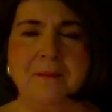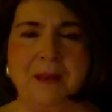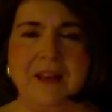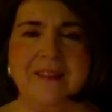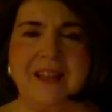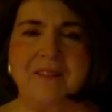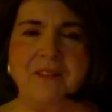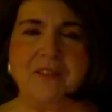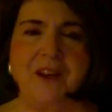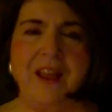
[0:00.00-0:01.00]
because I'm
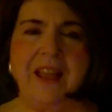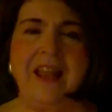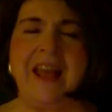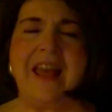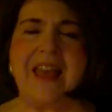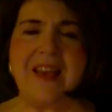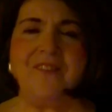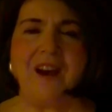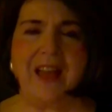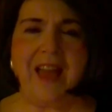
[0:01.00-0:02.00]
afraid
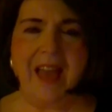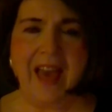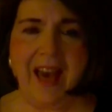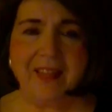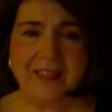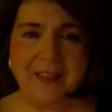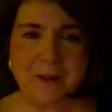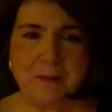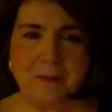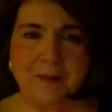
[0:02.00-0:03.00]
if I had
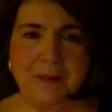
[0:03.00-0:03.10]
them,